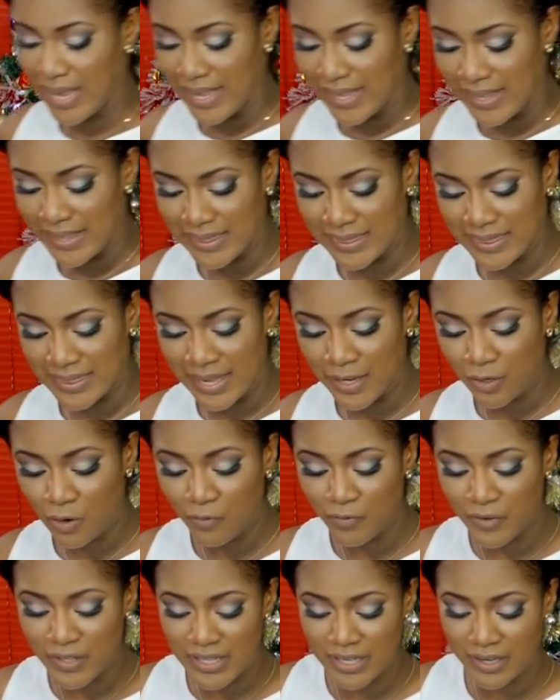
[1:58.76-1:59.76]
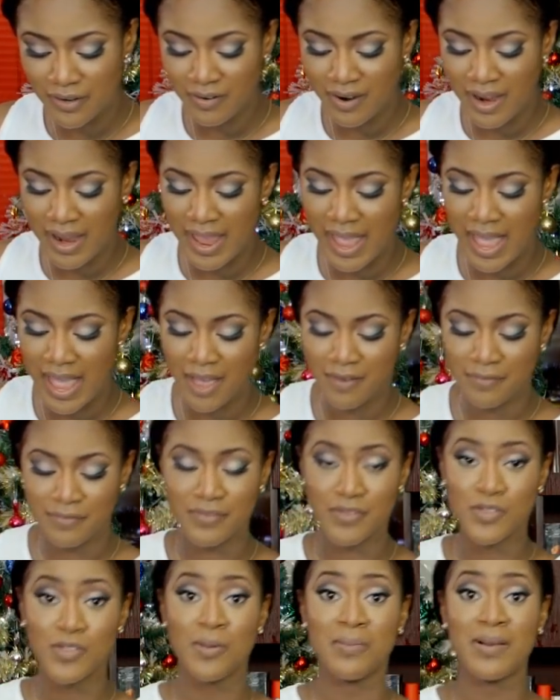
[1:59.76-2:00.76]
Then over here I have
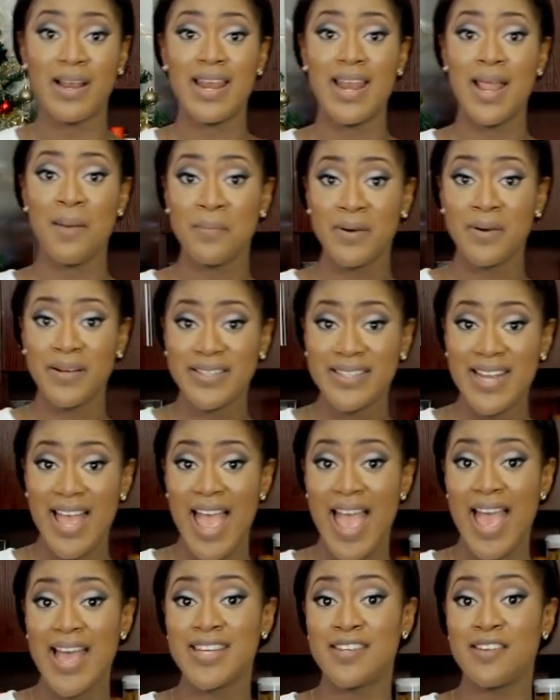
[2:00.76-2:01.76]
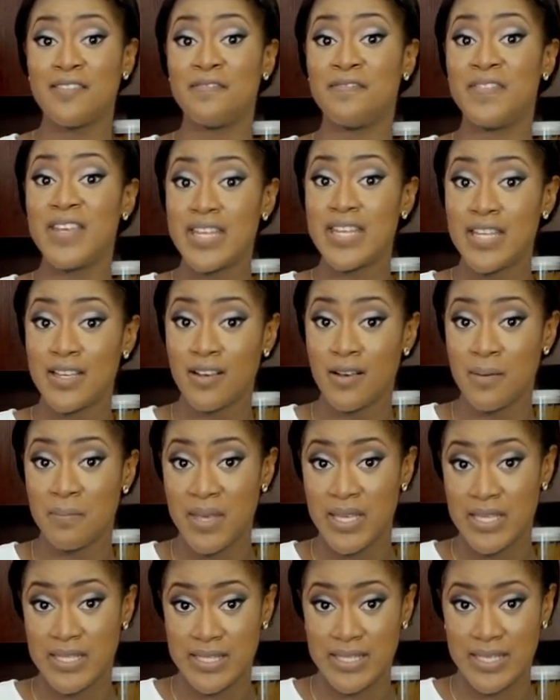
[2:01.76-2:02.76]
some lemon and vinegar
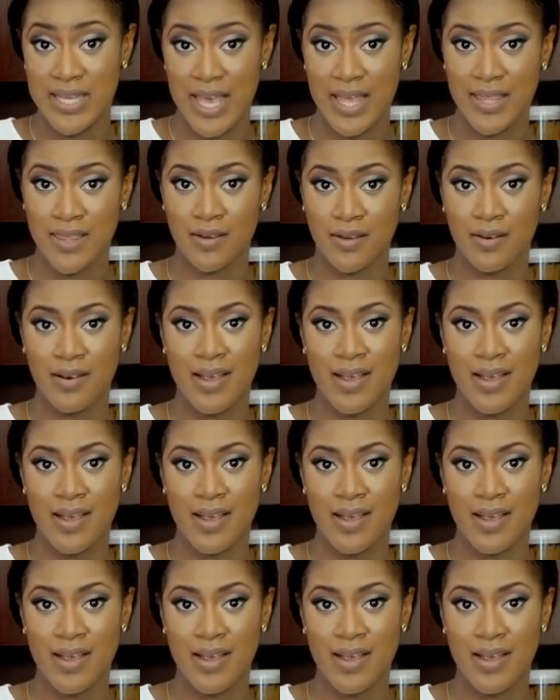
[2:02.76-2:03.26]
mixed together.